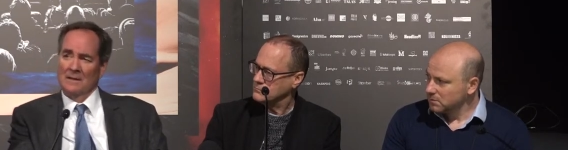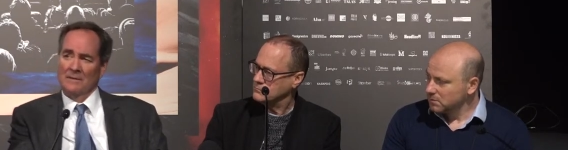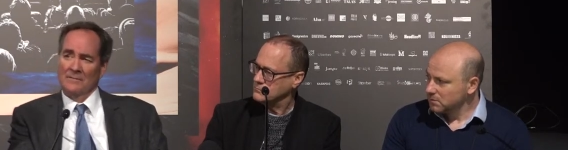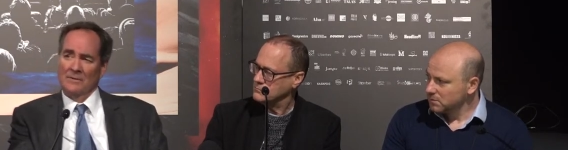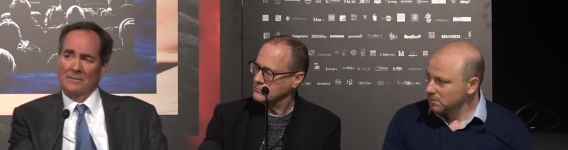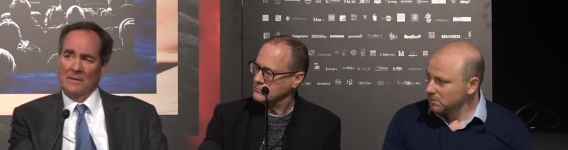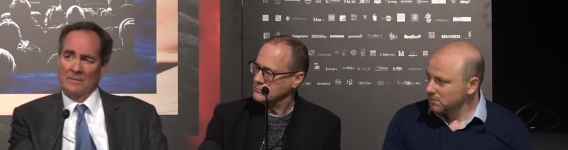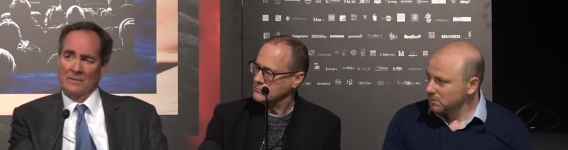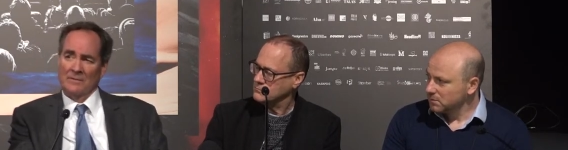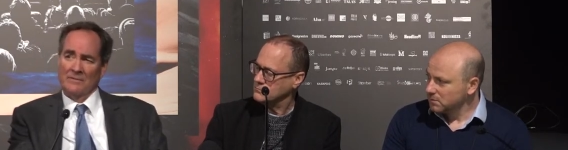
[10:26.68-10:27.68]
Speaker 1: if you're a
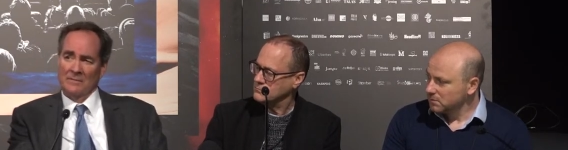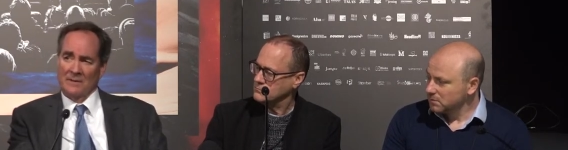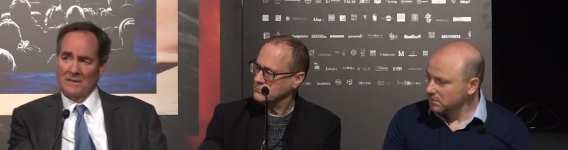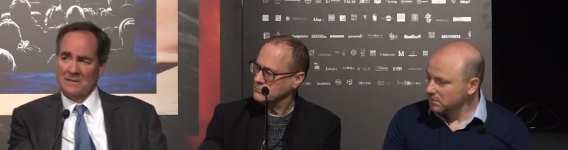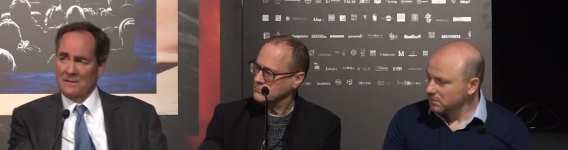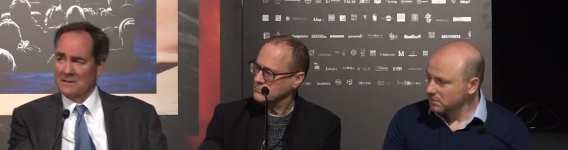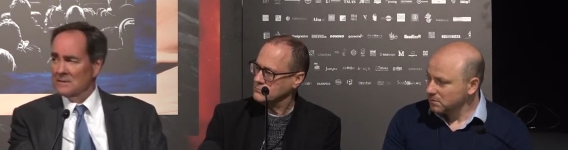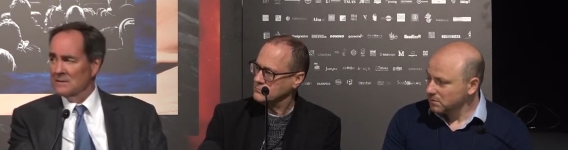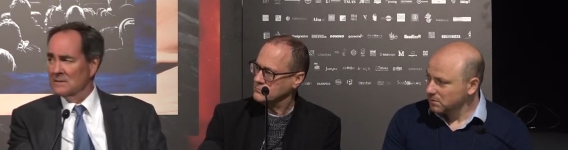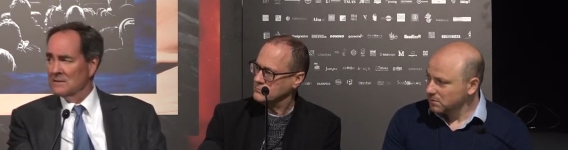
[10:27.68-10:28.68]
member of the Bosnian
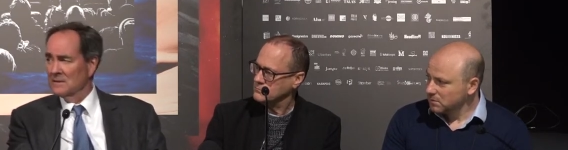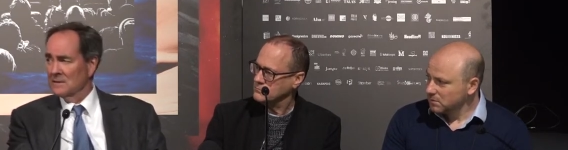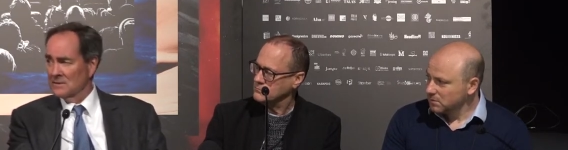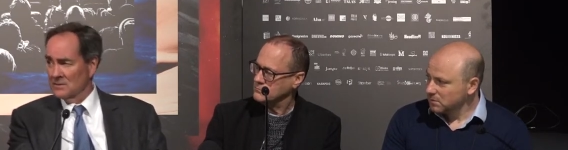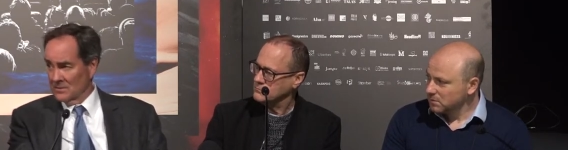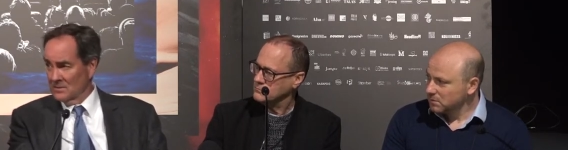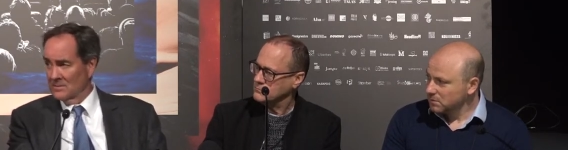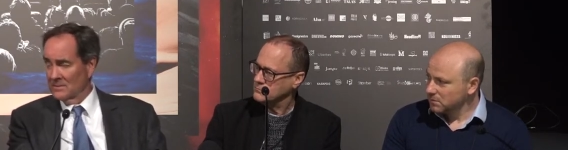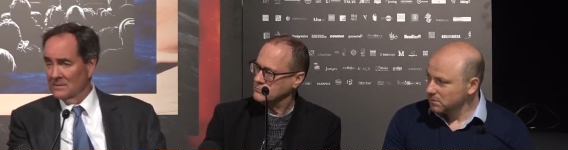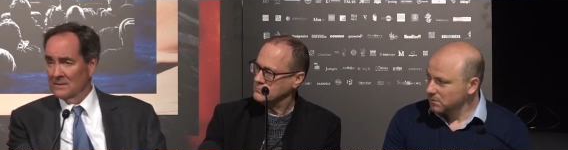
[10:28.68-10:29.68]
uh,
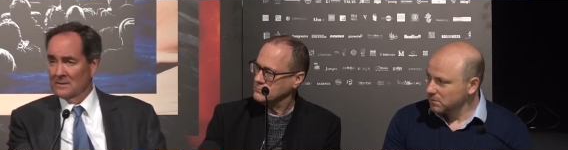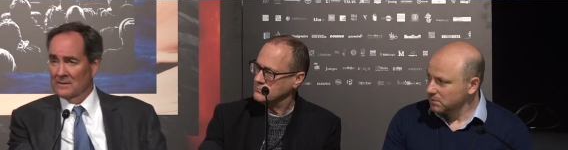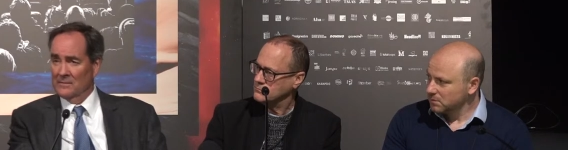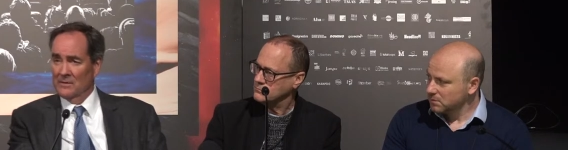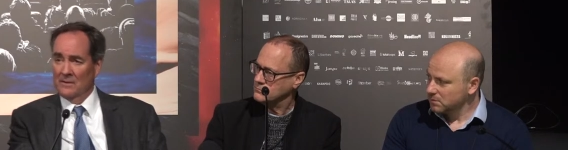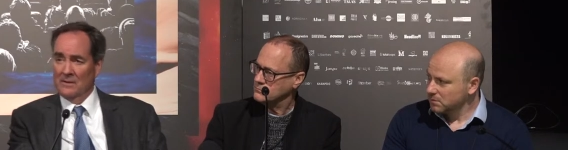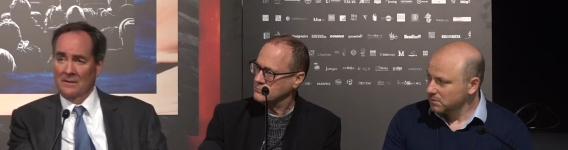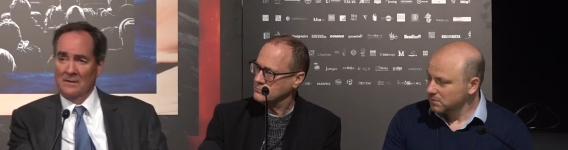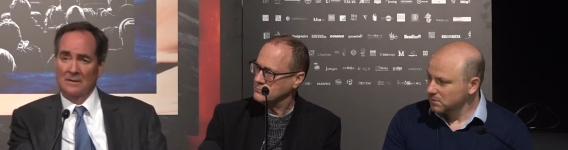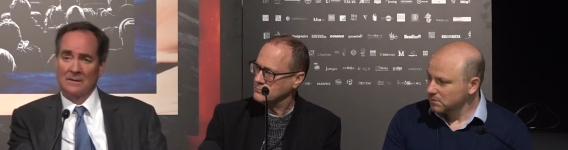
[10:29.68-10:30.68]
Serb community.
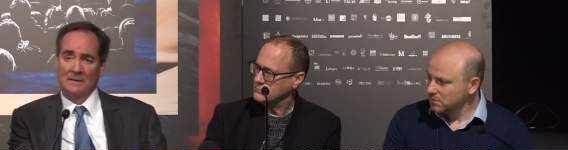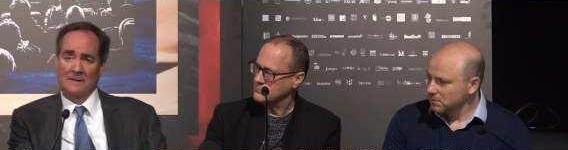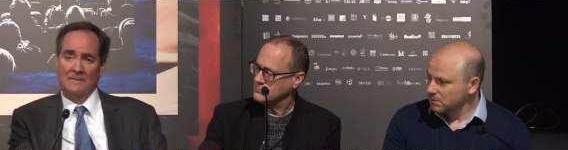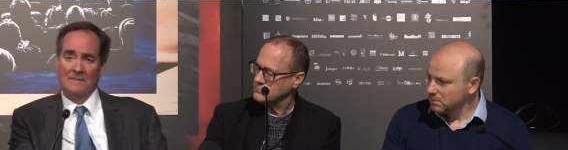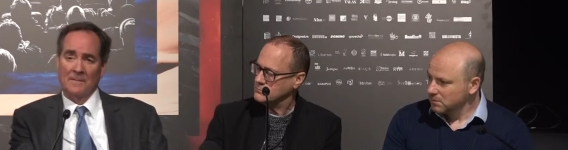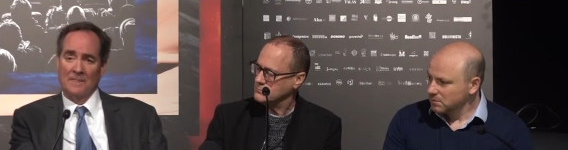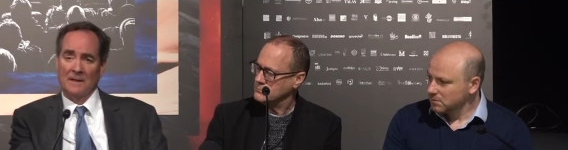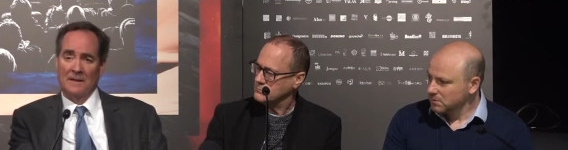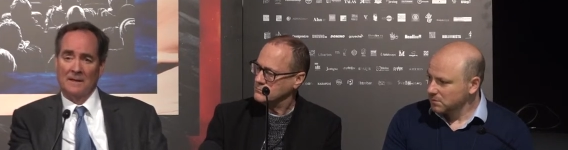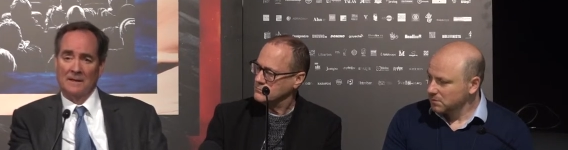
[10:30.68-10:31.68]
Um,
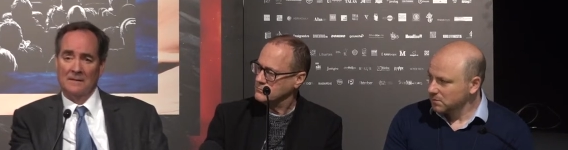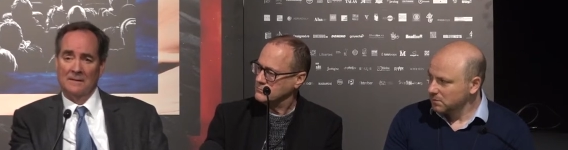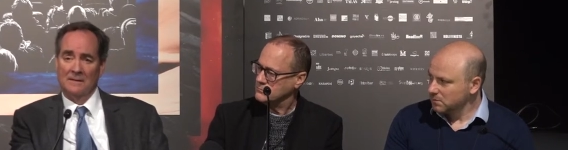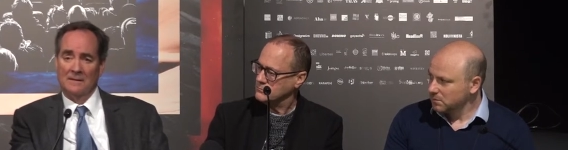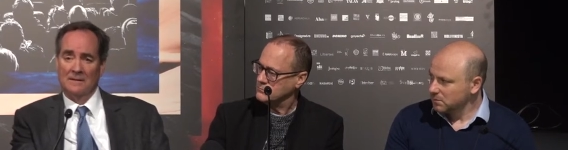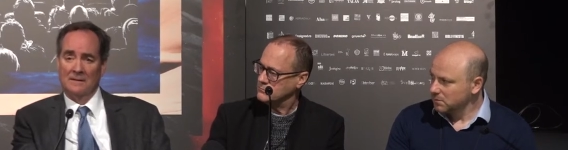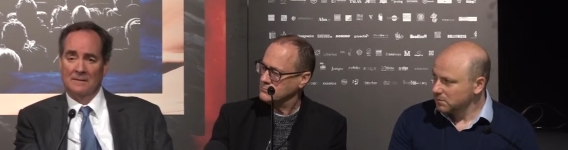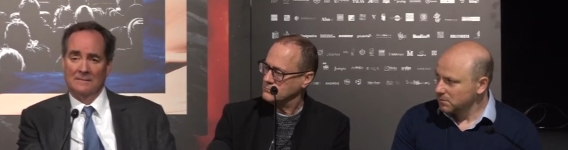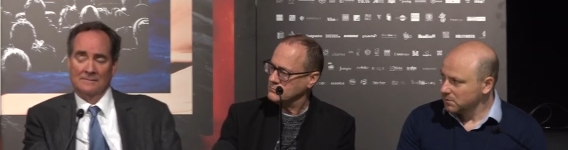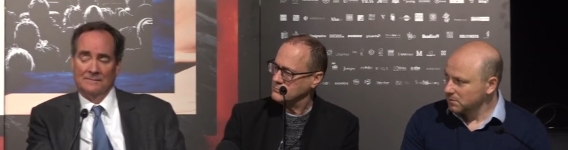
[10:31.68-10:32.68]
and
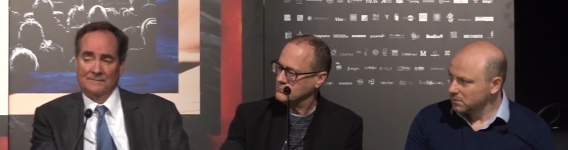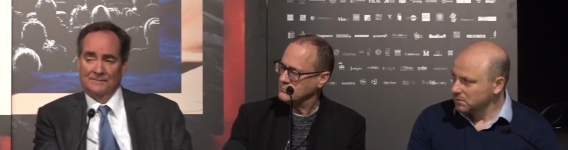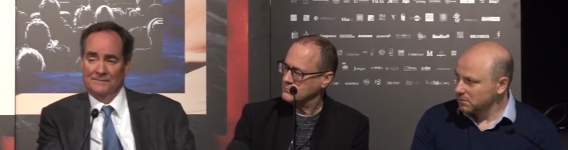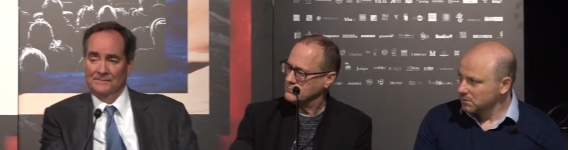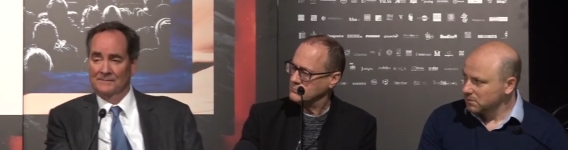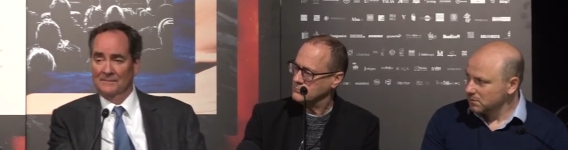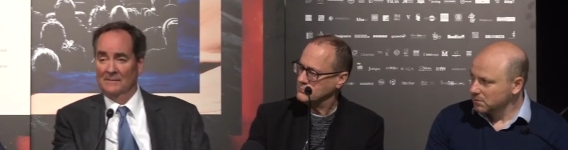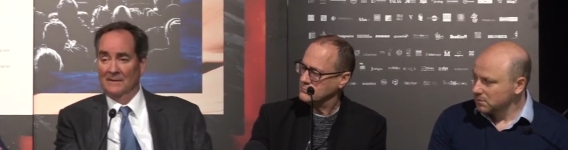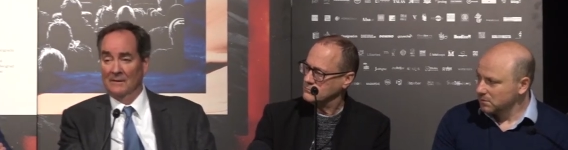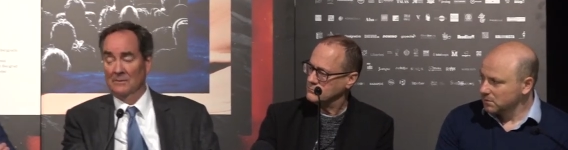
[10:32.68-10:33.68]
um,
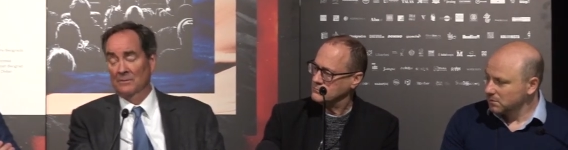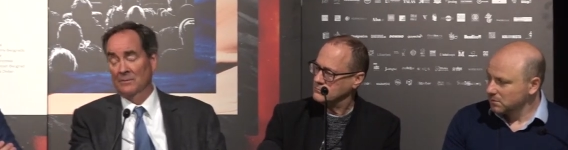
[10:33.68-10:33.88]
and will